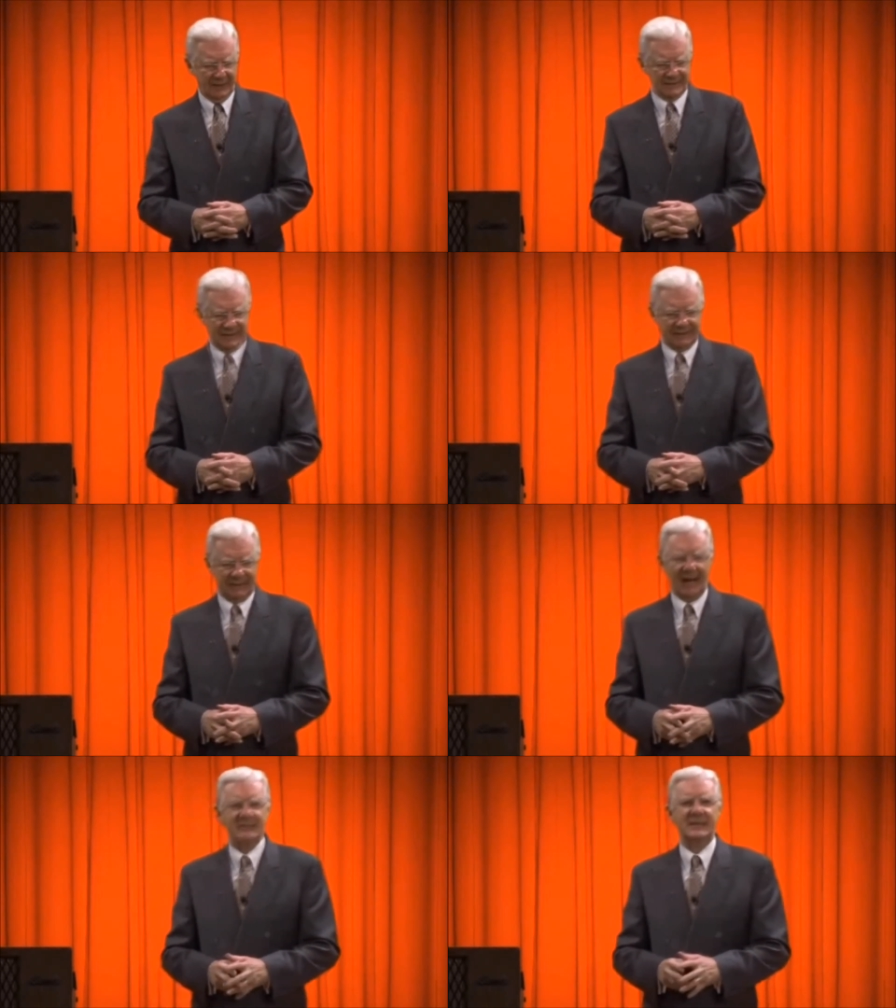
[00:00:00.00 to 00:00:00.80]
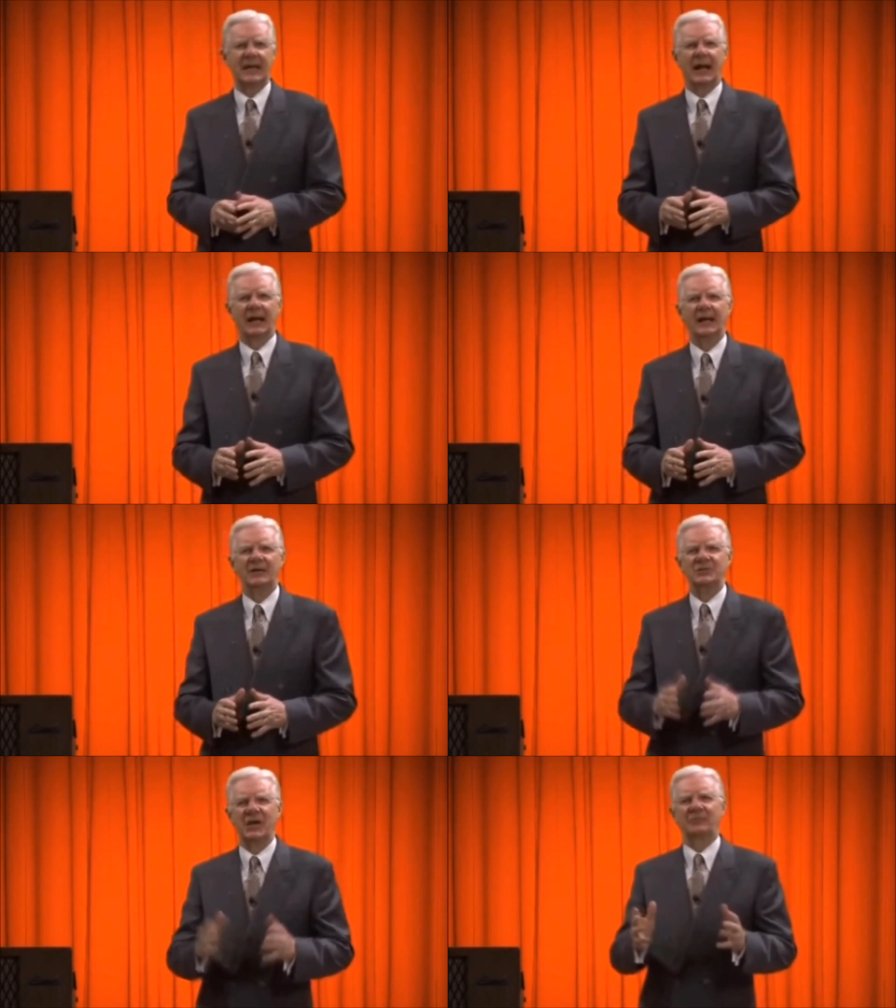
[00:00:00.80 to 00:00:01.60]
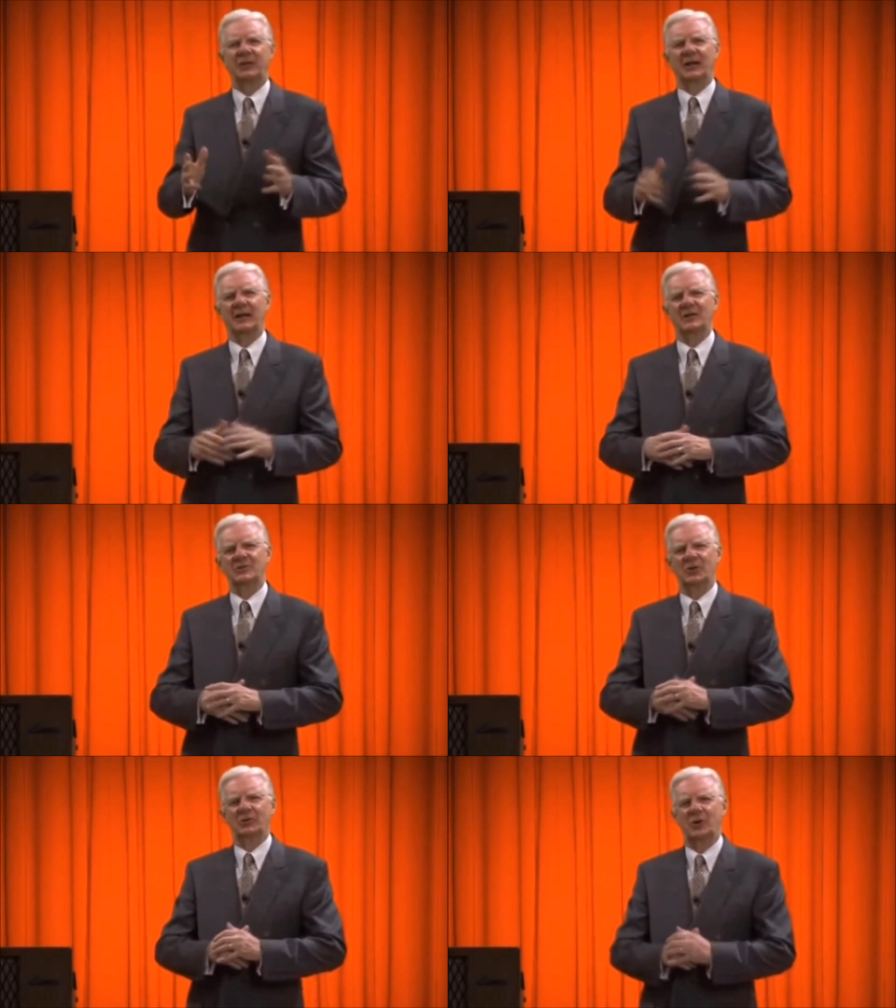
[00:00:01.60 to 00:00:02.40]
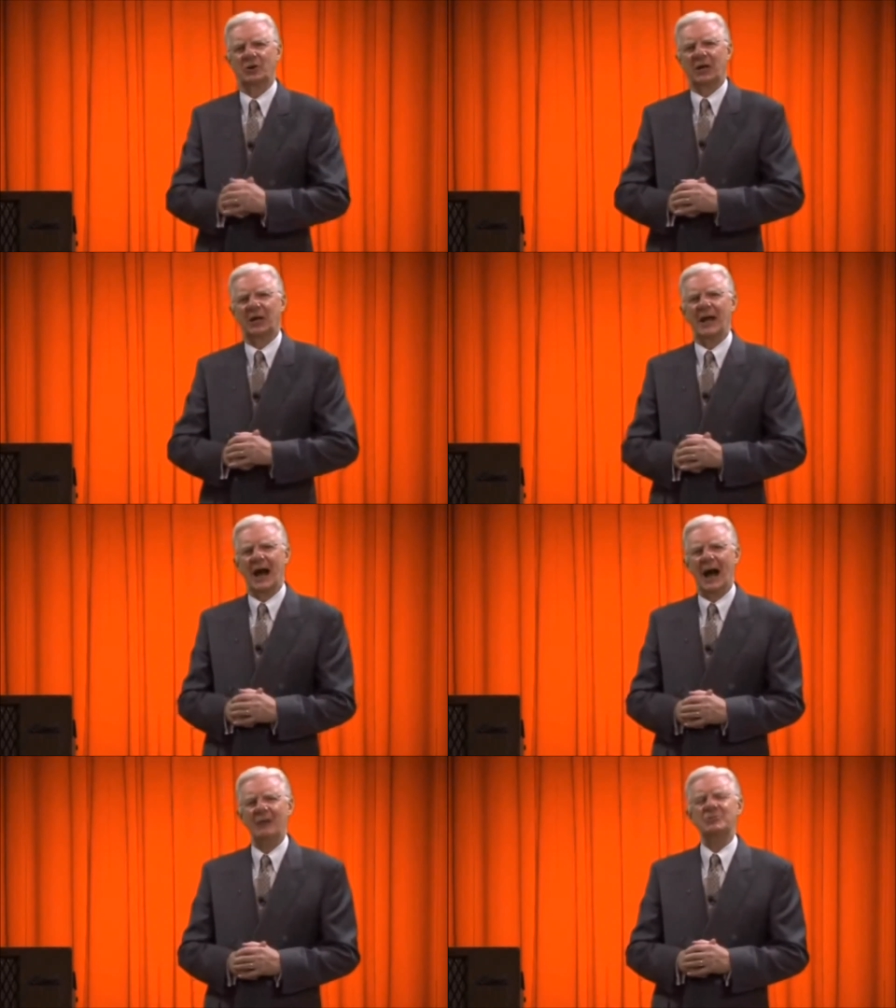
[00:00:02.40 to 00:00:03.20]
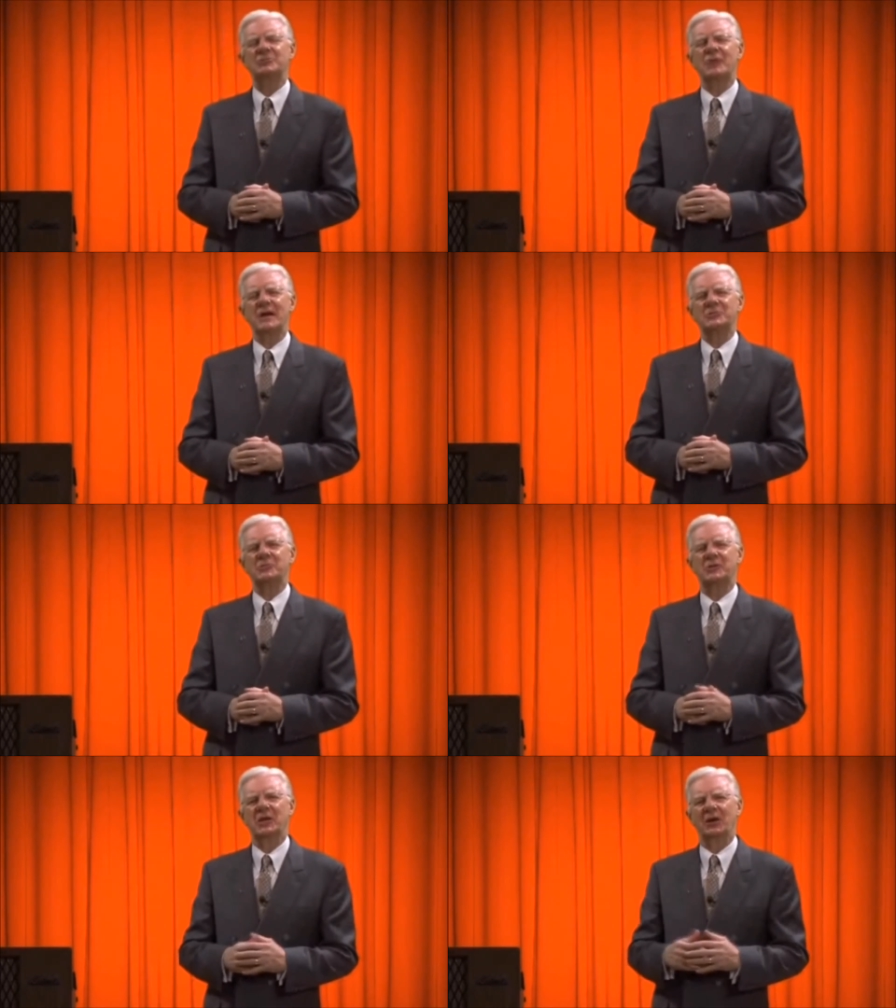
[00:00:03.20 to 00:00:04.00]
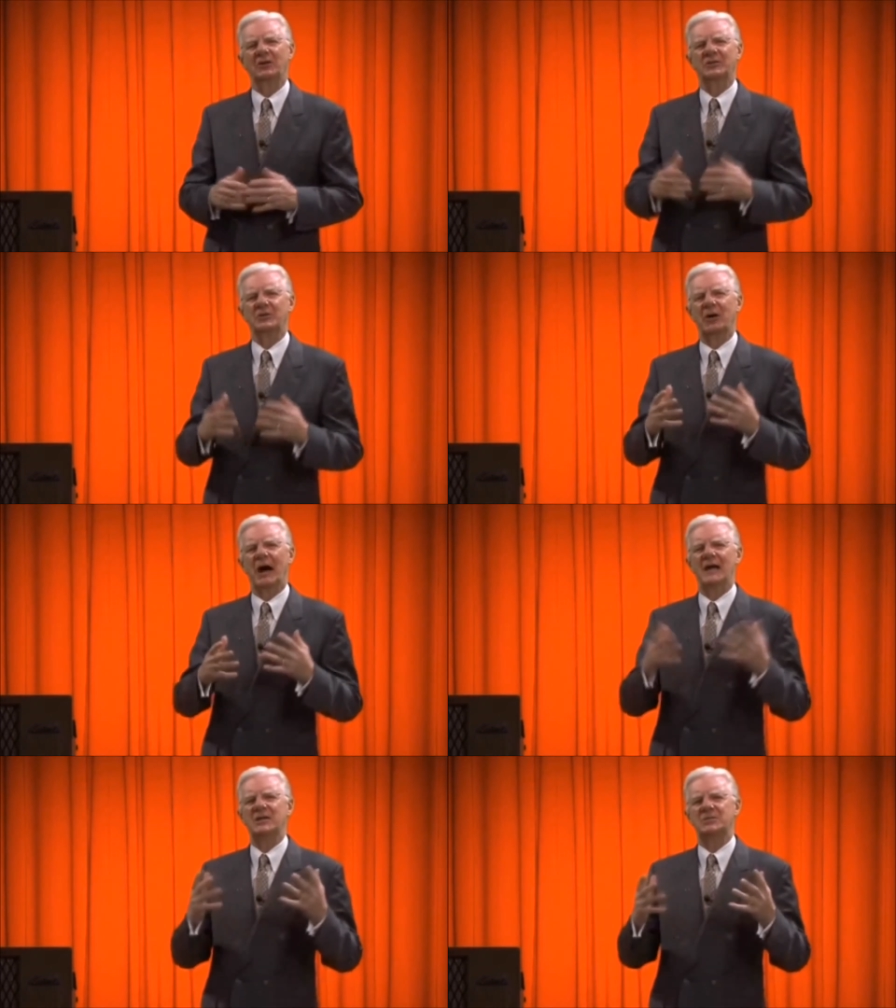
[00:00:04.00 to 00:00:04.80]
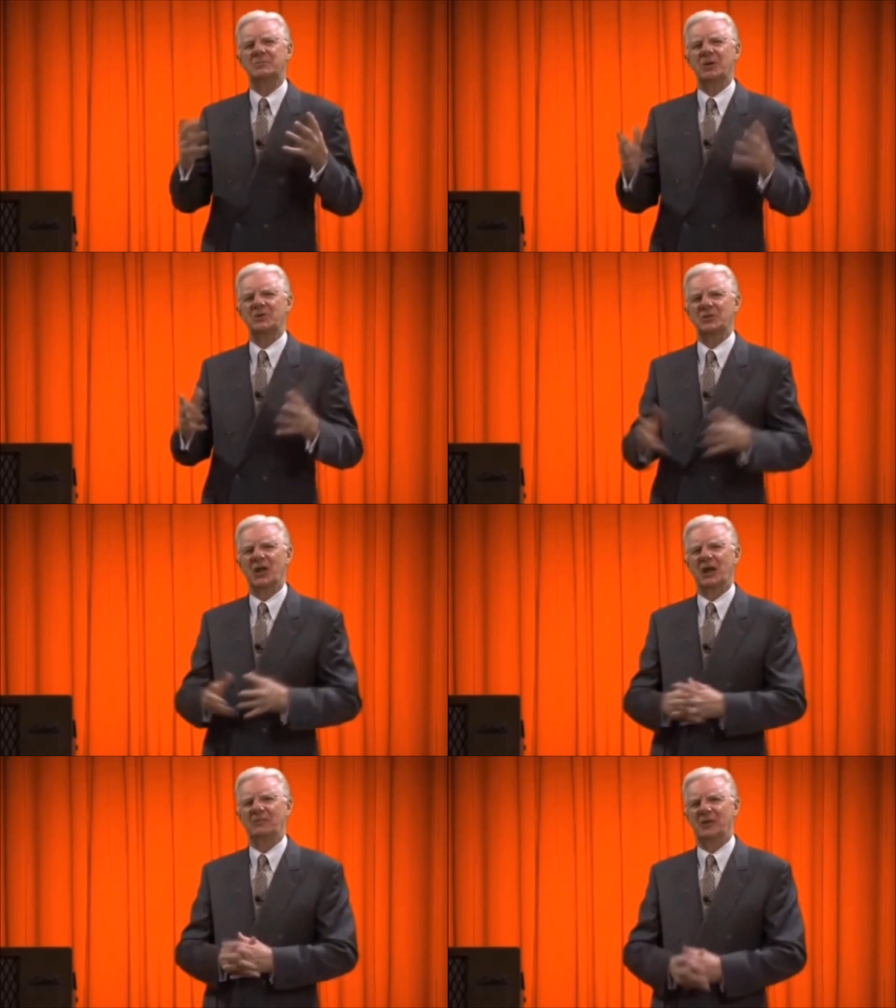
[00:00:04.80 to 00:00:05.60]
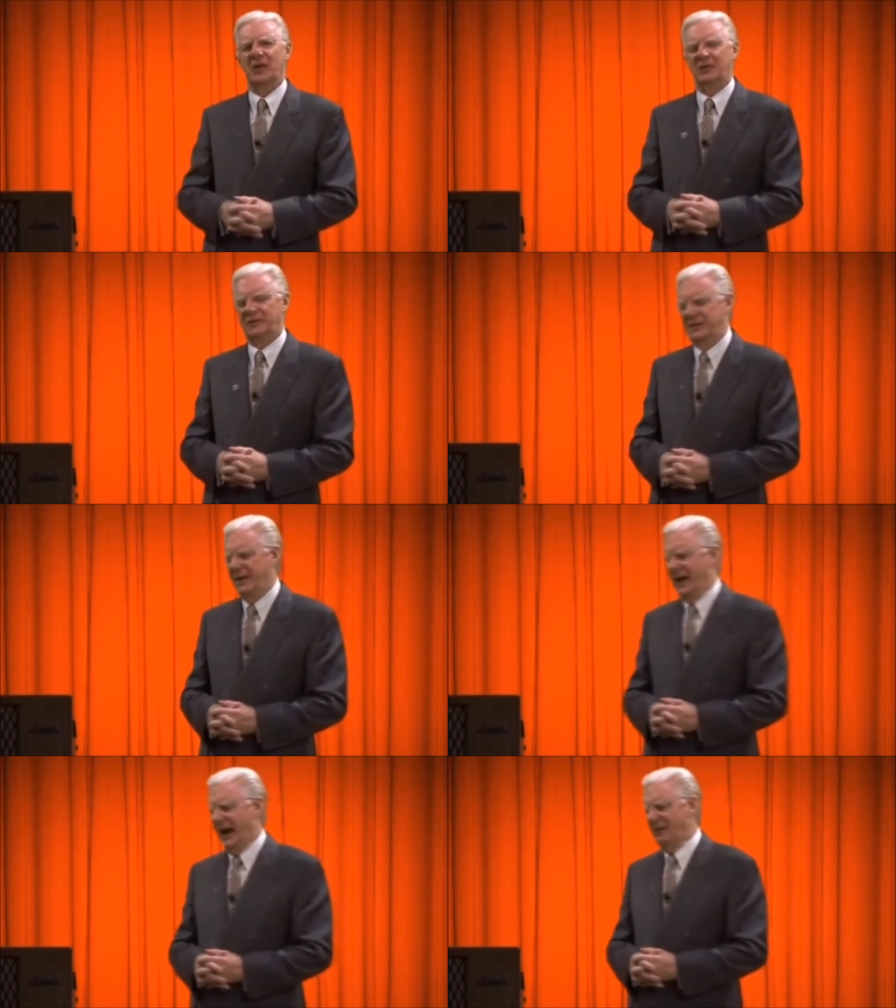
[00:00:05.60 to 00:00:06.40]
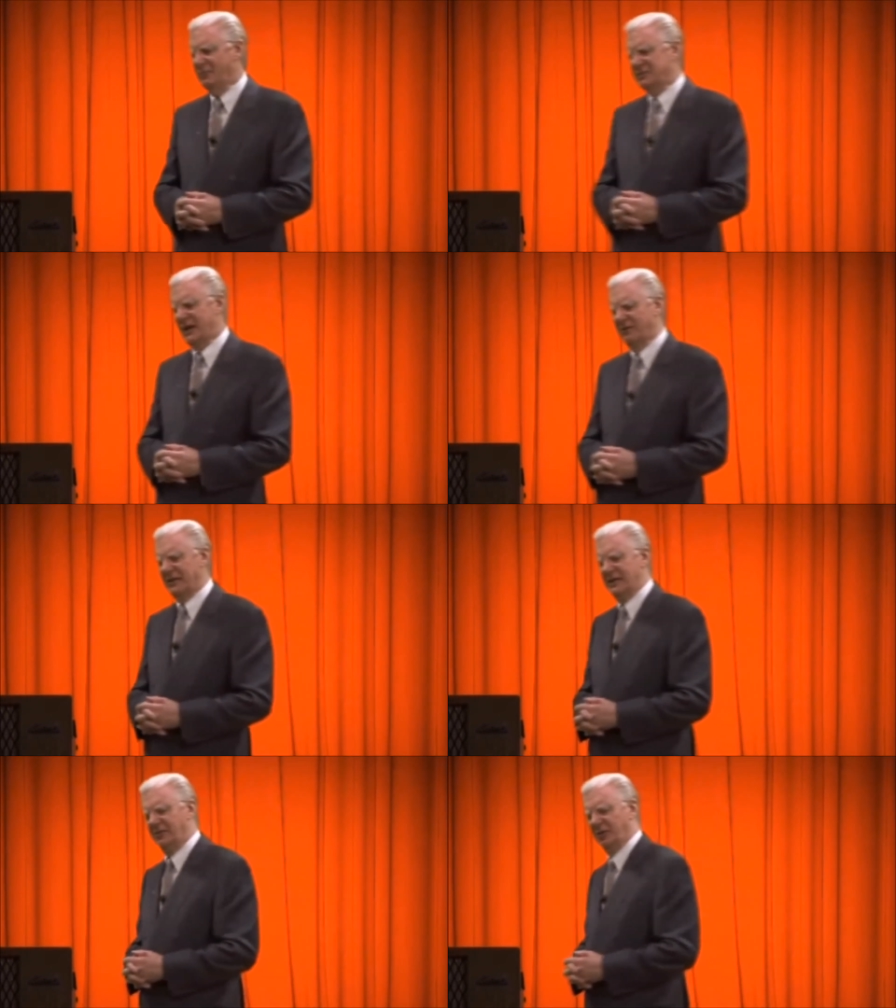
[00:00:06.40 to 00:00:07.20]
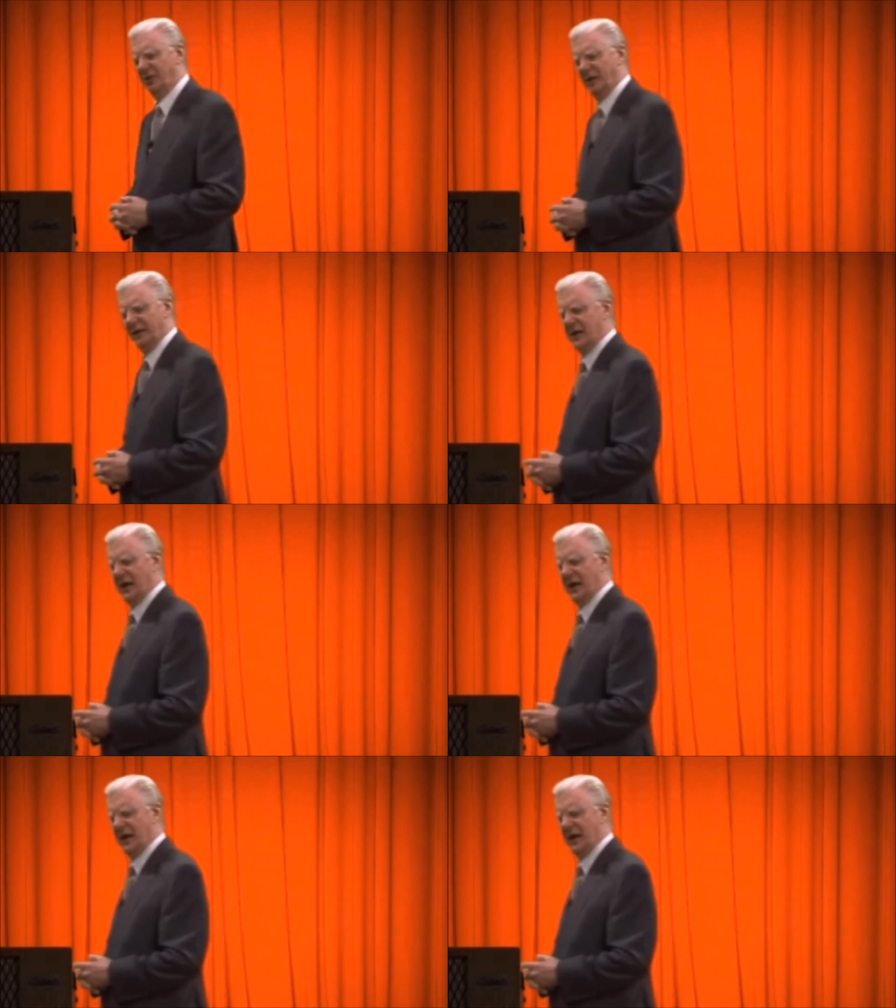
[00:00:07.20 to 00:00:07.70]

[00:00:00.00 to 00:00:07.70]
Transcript: it's like the guy said, I like a chef that'll eat his own cooking. I was raised with guilt, and so I experienced a lot of guilt, and I was having difficulty